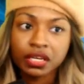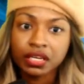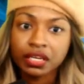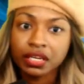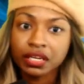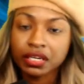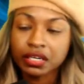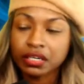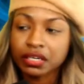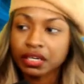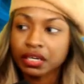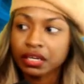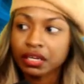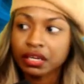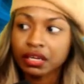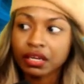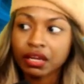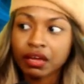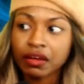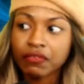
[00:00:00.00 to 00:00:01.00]
Literally,
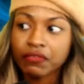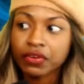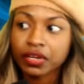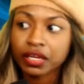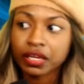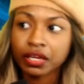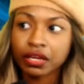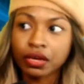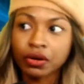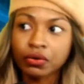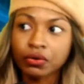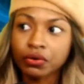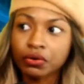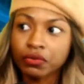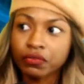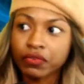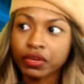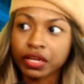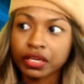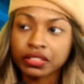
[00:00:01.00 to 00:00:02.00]
y'all fucking Goku
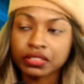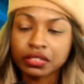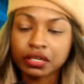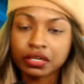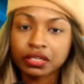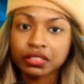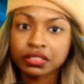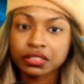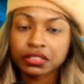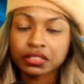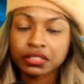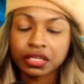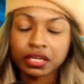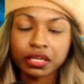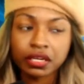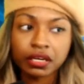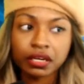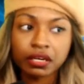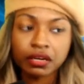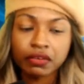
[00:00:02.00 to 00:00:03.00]
fans are just
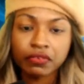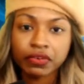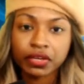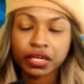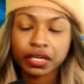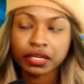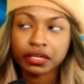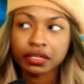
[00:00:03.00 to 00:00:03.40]
like fucking